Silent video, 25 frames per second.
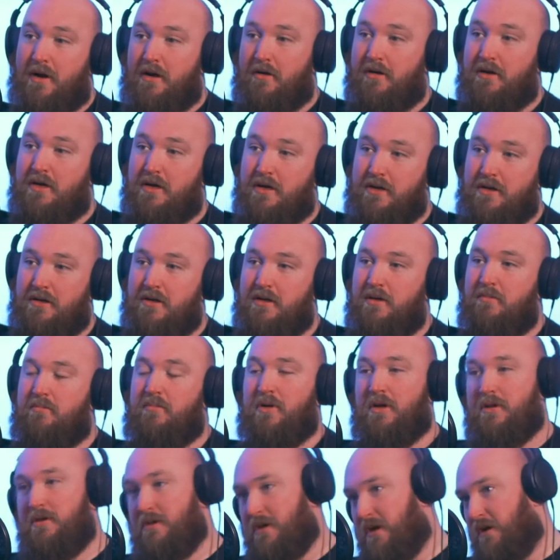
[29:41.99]
America,
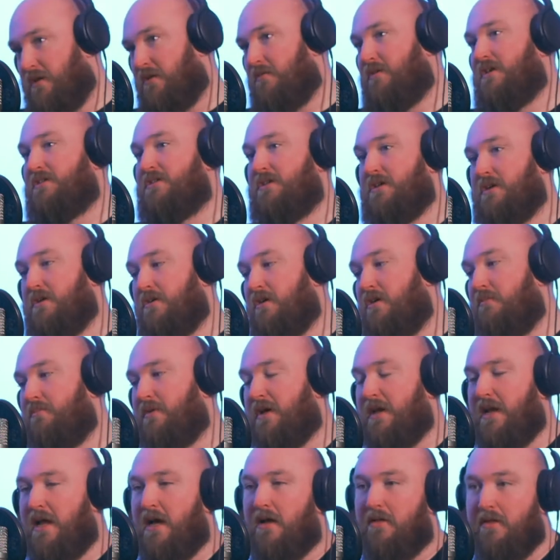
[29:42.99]
but none of the rest of Europe.
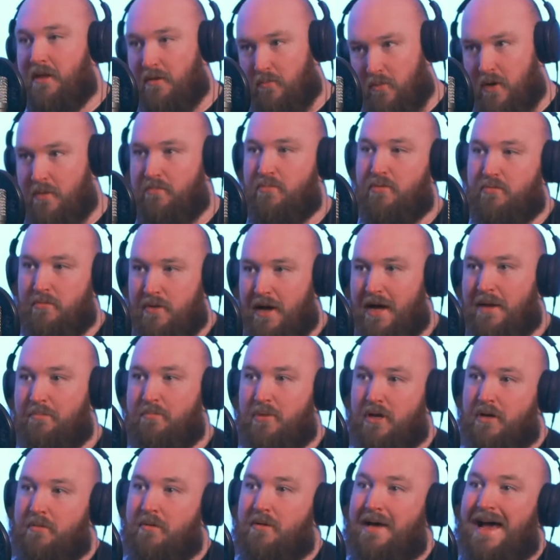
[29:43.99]
And now that we're
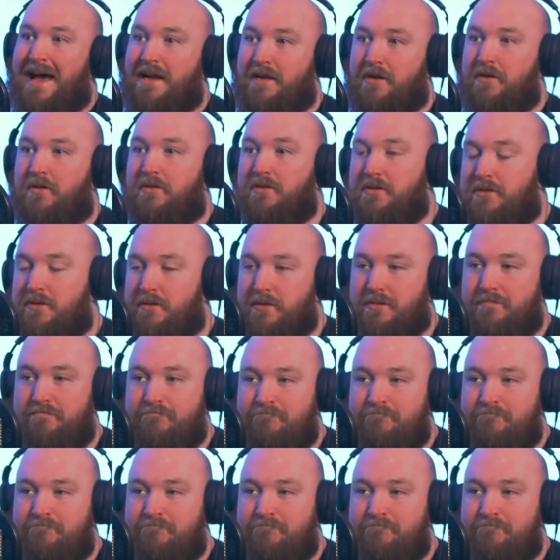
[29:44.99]
being added onto it.